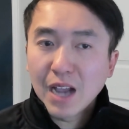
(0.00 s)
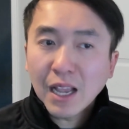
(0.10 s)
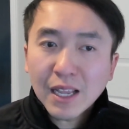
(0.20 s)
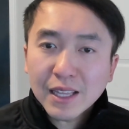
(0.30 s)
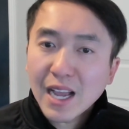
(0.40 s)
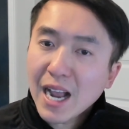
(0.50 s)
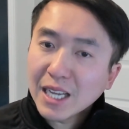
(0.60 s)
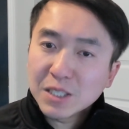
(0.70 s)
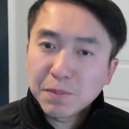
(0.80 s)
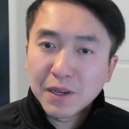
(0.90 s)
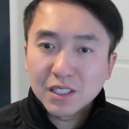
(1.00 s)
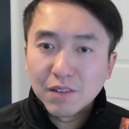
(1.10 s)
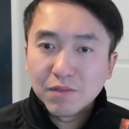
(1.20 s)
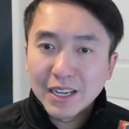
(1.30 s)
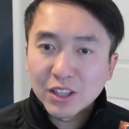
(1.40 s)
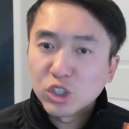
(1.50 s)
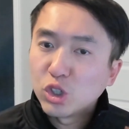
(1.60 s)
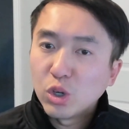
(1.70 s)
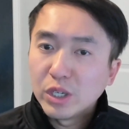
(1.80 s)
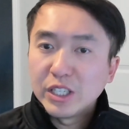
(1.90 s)
I like the aspect of the
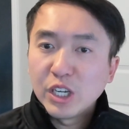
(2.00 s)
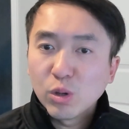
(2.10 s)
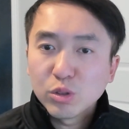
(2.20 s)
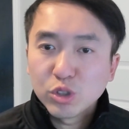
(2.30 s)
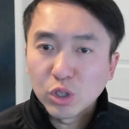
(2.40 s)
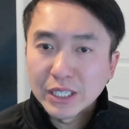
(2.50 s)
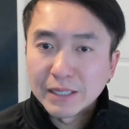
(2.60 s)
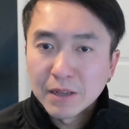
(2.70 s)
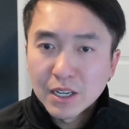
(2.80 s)
journey, the hero's journey.